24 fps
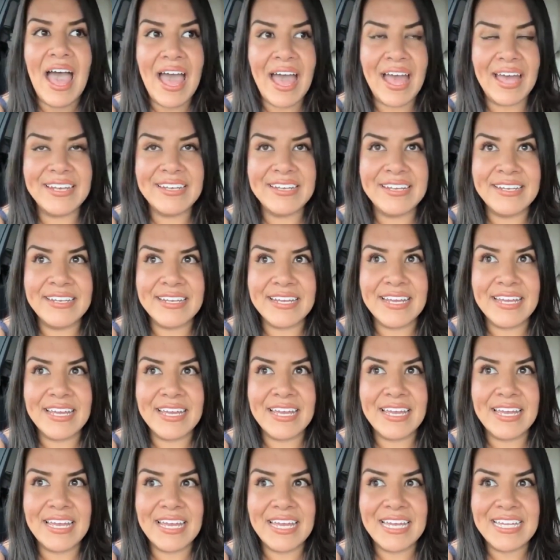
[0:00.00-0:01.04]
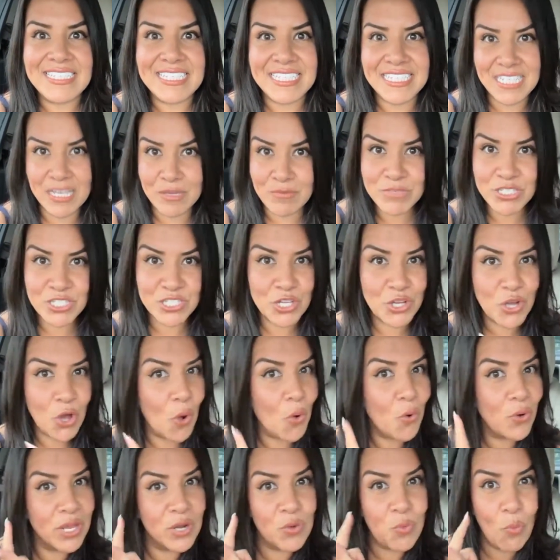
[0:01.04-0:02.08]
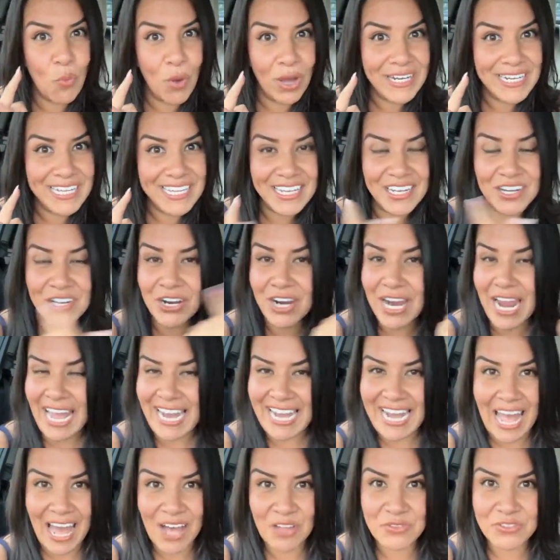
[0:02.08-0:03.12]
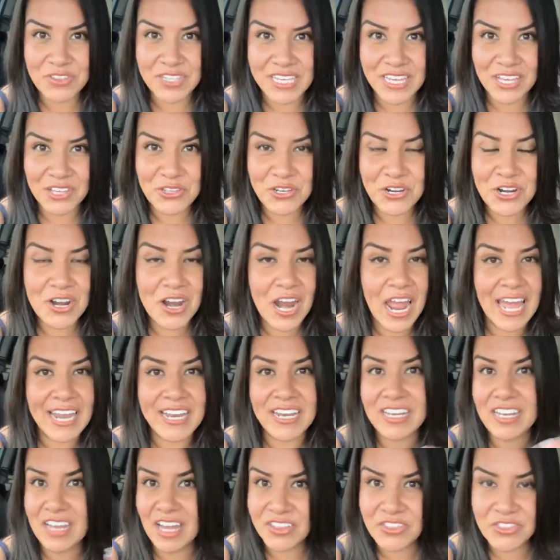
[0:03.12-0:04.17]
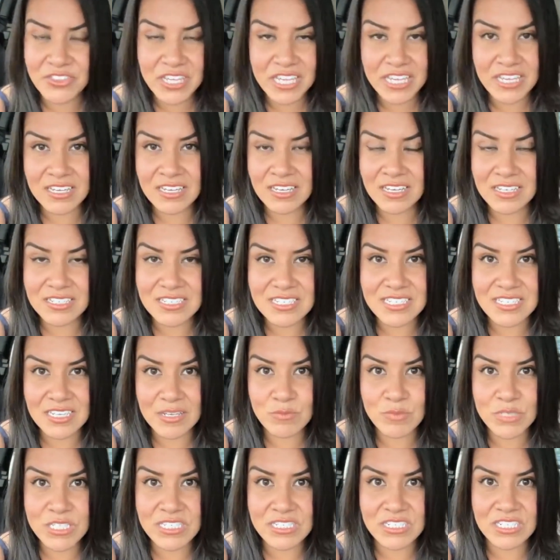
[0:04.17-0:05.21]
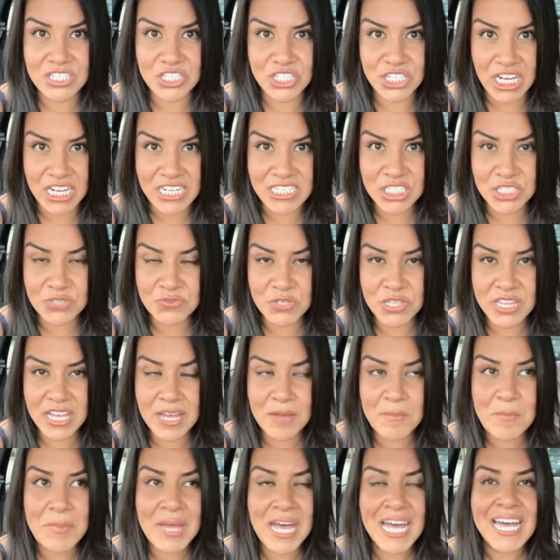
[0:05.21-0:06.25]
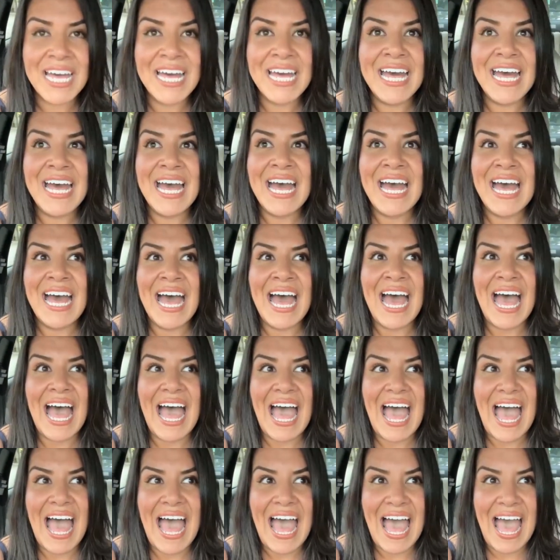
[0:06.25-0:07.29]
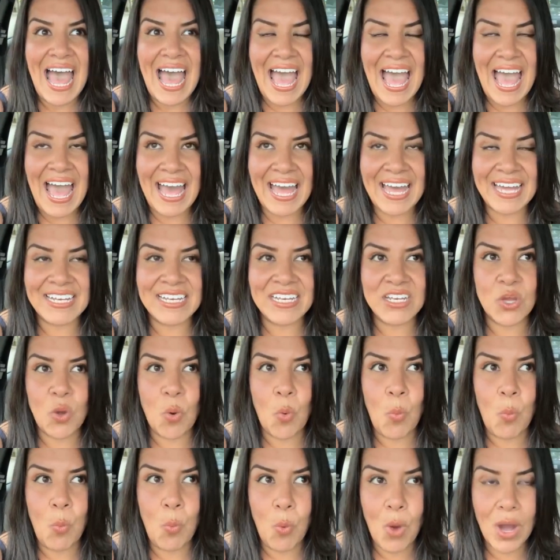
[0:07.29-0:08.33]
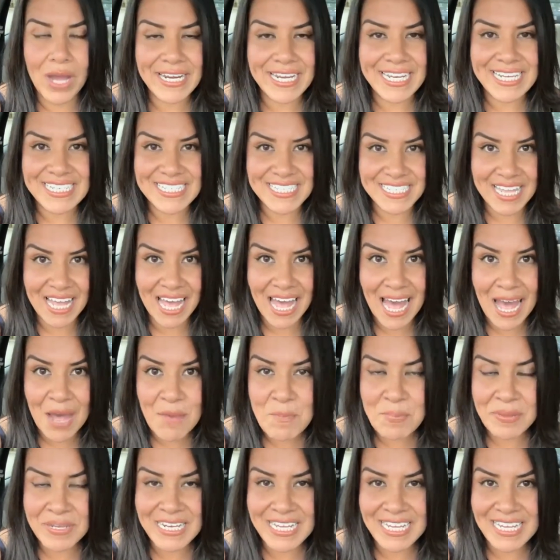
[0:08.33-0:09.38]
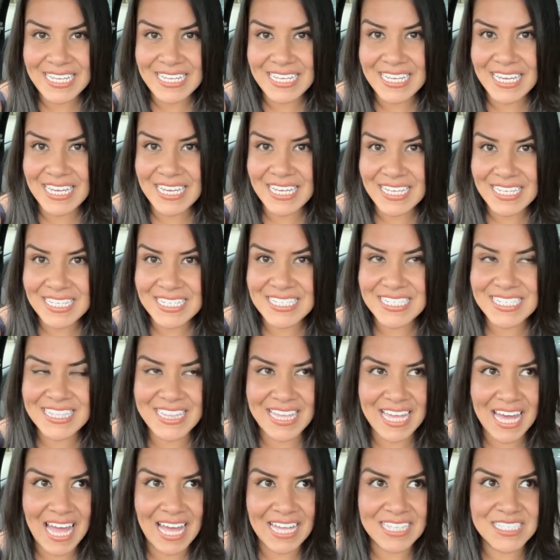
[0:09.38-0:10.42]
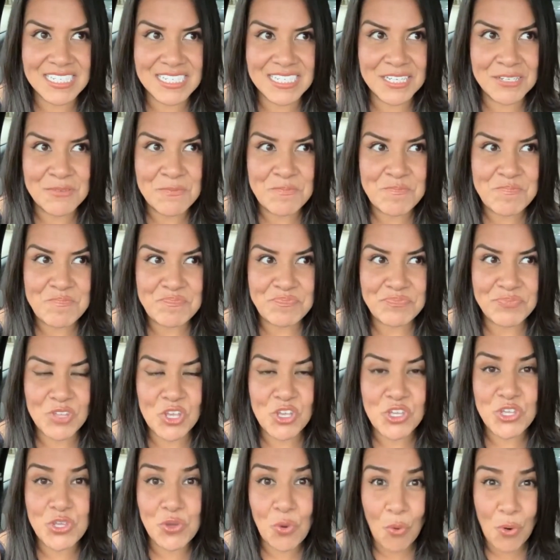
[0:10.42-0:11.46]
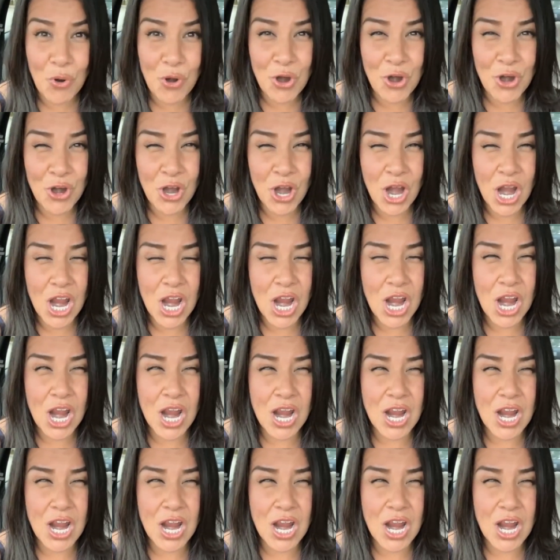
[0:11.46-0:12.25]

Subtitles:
And it seems to go in one ear and out the other, and nothing seems to change for them. And what is happening is that you're,